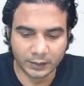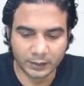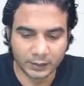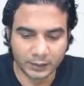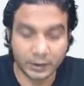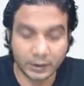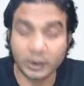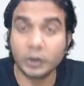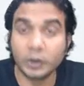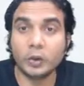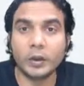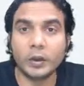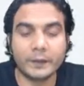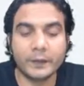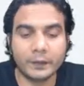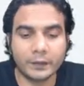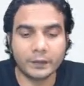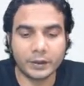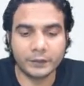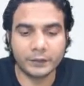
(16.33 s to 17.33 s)
Hello
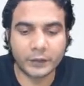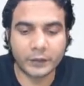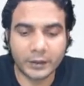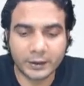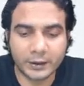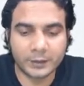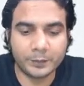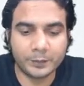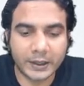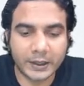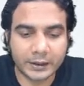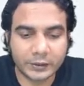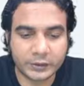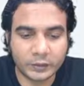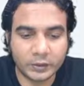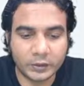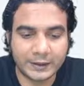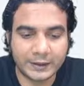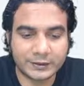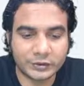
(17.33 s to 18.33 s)
everyone, welcome back to
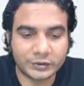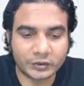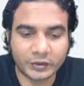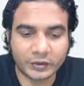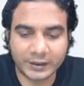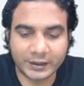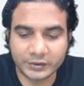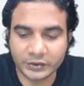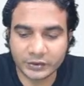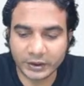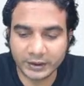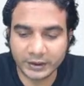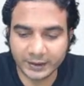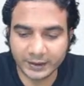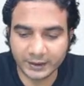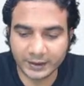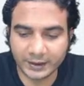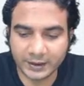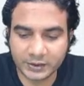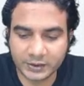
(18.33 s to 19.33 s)
Let's Crack J in
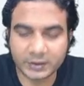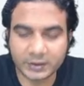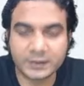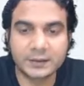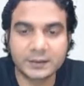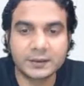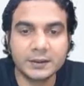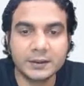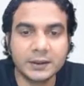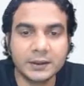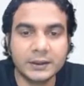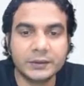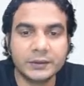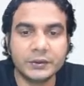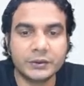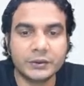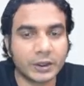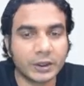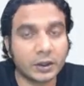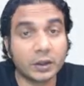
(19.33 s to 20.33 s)
English, the
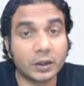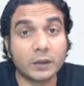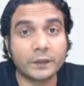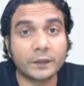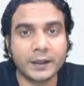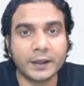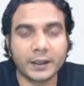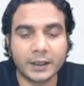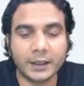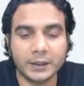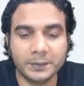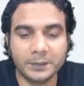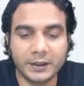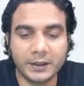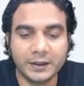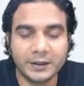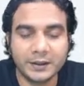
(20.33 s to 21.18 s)
channel of Unacademy.